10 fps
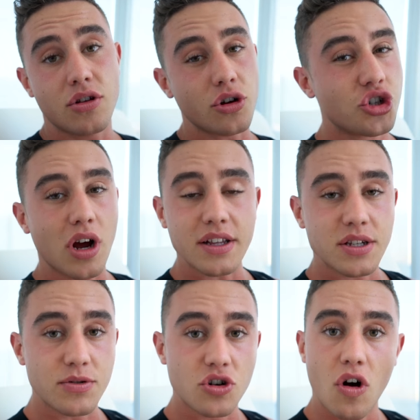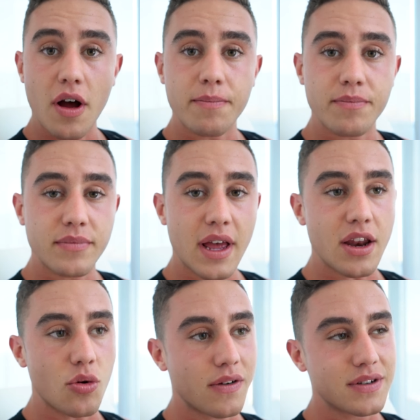don't you unsubscribe,
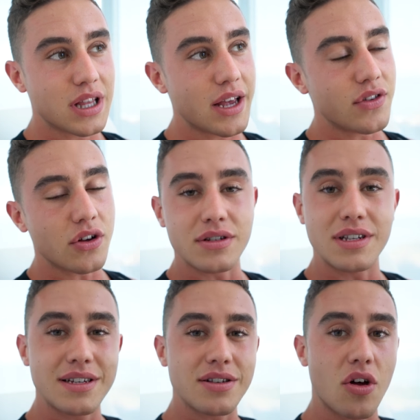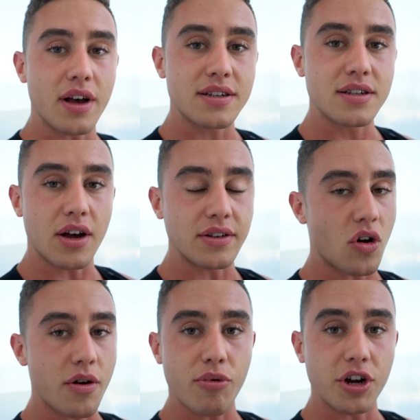and whoever's leaving those dislikes, I
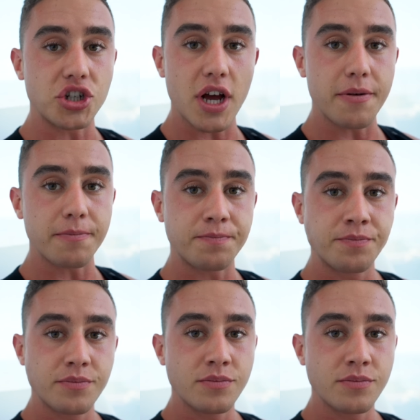don't appreciate them.